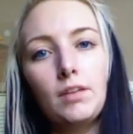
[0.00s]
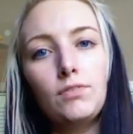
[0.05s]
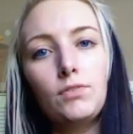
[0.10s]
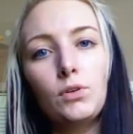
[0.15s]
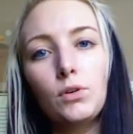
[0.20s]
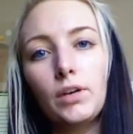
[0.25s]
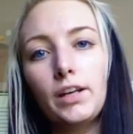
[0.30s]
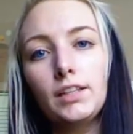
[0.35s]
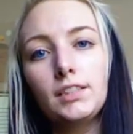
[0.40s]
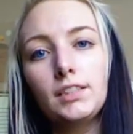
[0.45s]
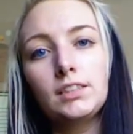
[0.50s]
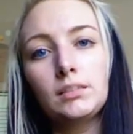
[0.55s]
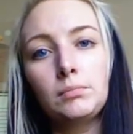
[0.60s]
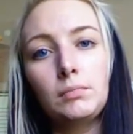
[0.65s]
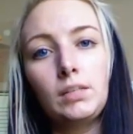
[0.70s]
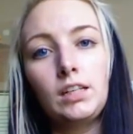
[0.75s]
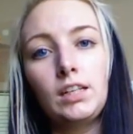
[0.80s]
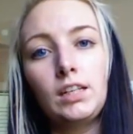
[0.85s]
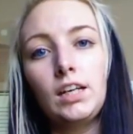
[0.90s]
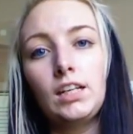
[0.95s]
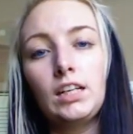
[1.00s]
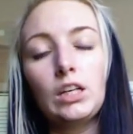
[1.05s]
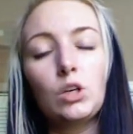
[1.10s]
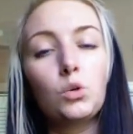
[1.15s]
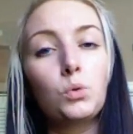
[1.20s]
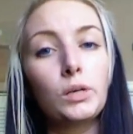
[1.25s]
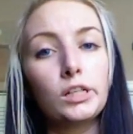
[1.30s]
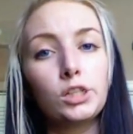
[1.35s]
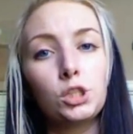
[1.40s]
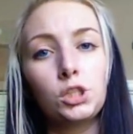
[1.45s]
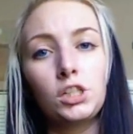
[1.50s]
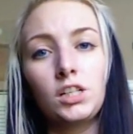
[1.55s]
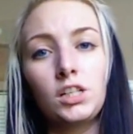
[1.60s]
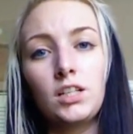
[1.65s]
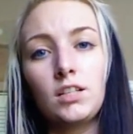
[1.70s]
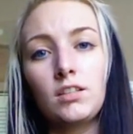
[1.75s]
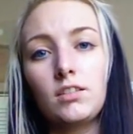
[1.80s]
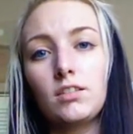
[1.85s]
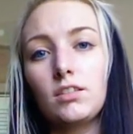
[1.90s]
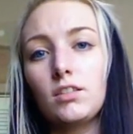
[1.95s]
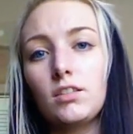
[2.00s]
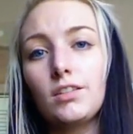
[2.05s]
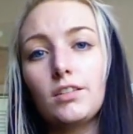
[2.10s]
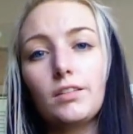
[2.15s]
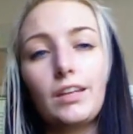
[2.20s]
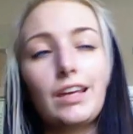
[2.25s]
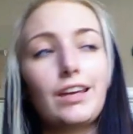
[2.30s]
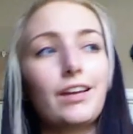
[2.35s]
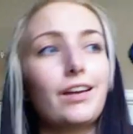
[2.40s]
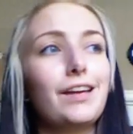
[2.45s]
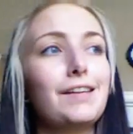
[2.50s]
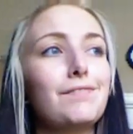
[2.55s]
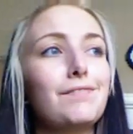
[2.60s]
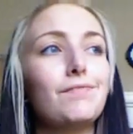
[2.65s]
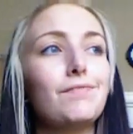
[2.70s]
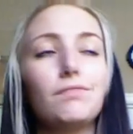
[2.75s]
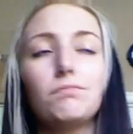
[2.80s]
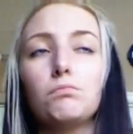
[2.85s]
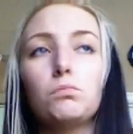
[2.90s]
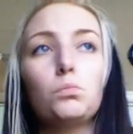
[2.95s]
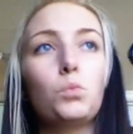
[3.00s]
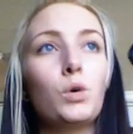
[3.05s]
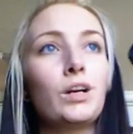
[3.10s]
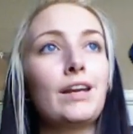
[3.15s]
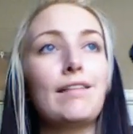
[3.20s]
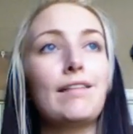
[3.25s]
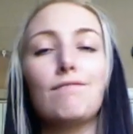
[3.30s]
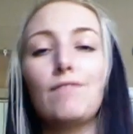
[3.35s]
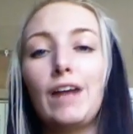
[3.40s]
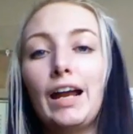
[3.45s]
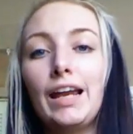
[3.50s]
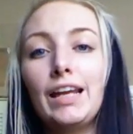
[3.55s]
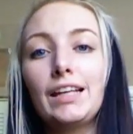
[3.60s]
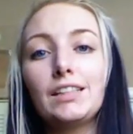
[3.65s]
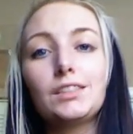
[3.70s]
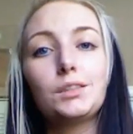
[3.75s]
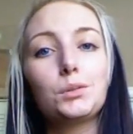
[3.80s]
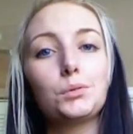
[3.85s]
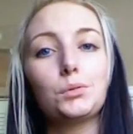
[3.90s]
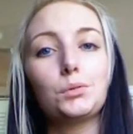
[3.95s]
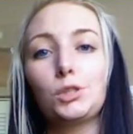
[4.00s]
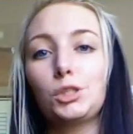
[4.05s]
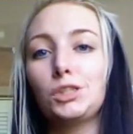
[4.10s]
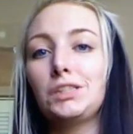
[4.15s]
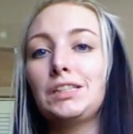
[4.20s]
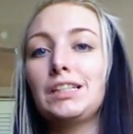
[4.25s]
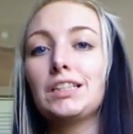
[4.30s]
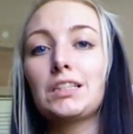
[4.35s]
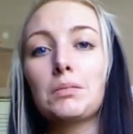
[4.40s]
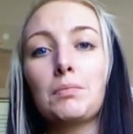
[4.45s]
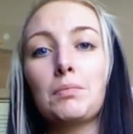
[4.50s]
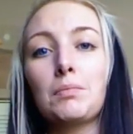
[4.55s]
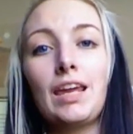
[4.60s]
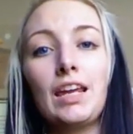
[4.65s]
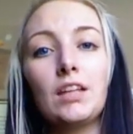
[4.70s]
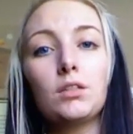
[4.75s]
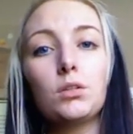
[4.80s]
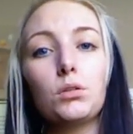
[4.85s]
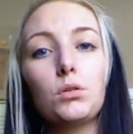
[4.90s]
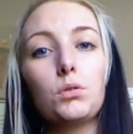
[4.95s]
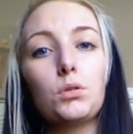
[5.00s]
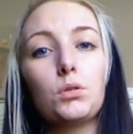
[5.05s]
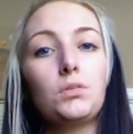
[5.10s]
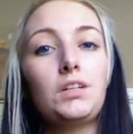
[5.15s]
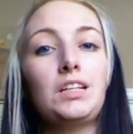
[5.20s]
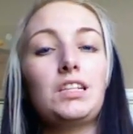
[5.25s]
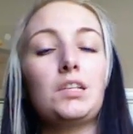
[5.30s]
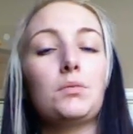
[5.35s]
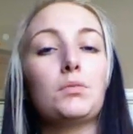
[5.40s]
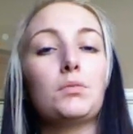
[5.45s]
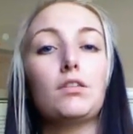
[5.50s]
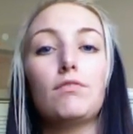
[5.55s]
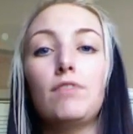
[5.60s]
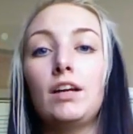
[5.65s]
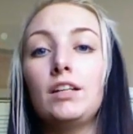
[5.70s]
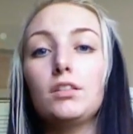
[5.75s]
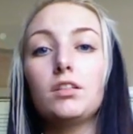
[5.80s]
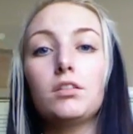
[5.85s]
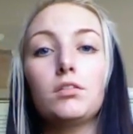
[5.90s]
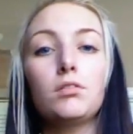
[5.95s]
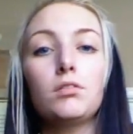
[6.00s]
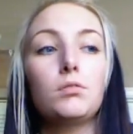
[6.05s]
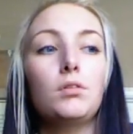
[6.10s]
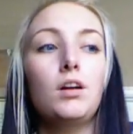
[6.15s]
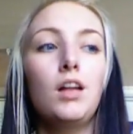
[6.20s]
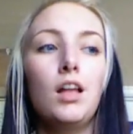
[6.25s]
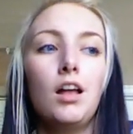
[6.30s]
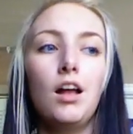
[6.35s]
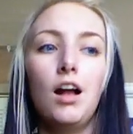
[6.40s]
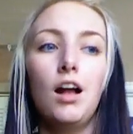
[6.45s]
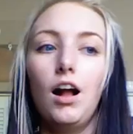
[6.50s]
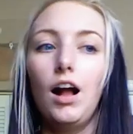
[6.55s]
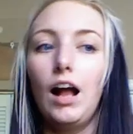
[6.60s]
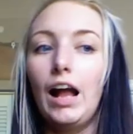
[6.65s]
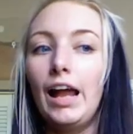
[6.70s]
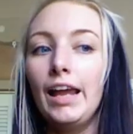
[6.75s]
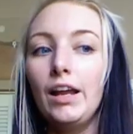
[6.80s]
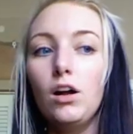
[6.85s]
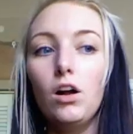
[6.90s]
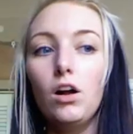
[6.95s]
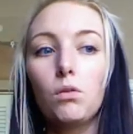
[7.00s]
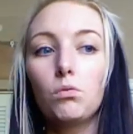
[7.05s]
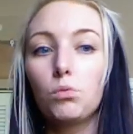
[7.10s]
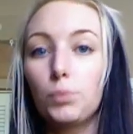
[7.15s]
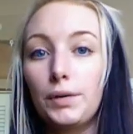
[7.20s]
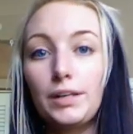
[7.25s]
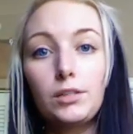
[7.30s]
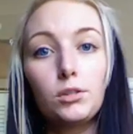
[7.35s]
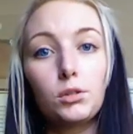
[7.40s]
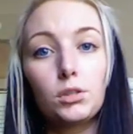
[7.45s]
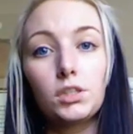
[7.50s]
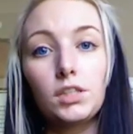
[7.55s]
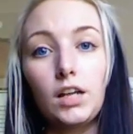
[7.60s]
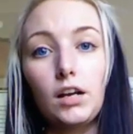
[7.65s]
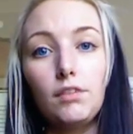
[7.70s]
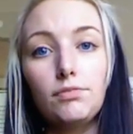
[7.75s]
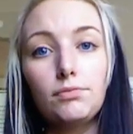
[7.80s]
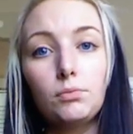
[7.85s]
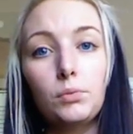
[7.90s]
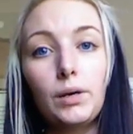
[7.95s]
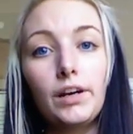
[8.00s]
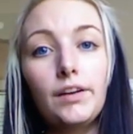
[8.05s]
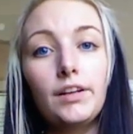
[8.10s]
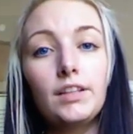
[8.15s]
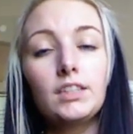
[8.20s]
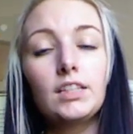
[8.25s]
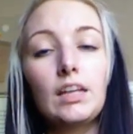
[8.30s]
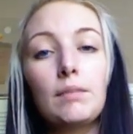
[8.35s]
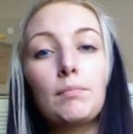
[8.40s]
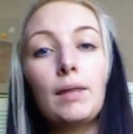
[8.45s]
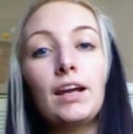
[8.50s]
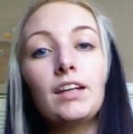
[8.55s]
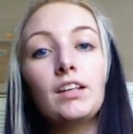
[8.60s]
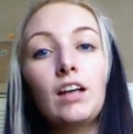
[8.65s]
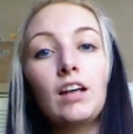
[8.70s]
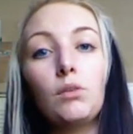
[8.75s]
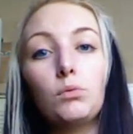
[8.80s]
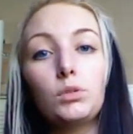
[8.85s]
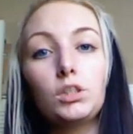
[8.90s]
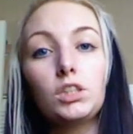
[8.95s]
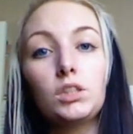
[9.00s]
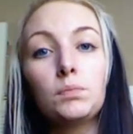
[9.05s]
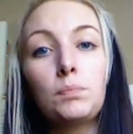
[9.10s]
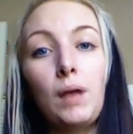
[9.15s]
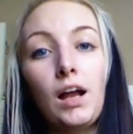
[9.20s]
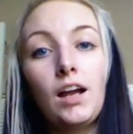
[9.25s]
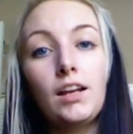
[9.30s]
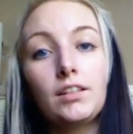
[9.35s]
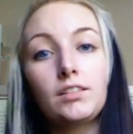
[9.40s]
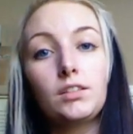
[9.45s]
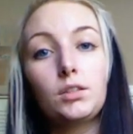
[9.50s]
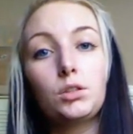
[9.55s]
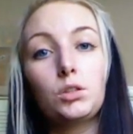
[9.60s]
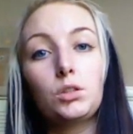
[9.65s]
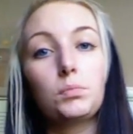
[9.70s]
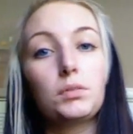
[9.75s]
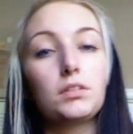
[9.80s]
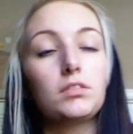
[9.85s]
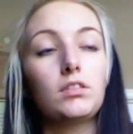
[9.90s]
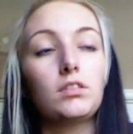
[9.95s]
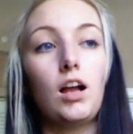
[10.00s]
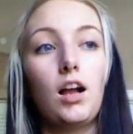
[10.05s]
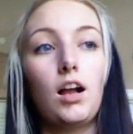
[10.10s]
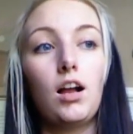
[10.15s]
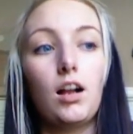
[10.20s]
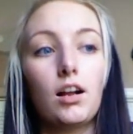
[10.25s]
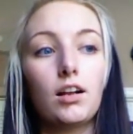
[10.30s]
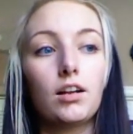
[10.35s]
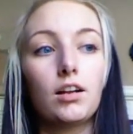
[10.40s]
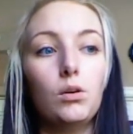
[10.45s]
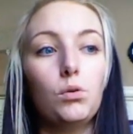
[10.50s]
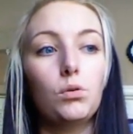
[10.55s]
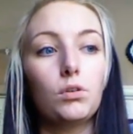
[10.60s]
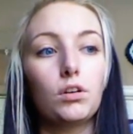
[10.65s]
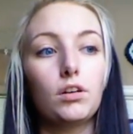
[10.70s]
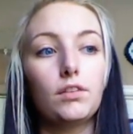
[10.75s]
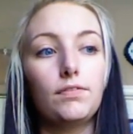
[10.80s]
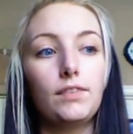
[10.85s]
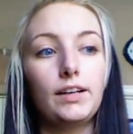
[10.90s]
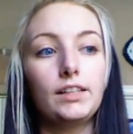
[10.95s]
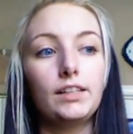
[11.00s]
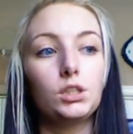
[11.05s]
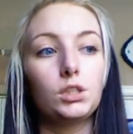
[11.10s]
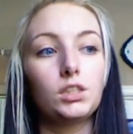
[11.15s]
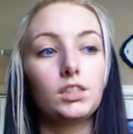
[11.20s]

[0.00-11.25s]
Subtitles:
if you guys send me any questions, like want advice or just need some answers or need someone to vent to. I read your stuff, whereas I might not respond super long, or if I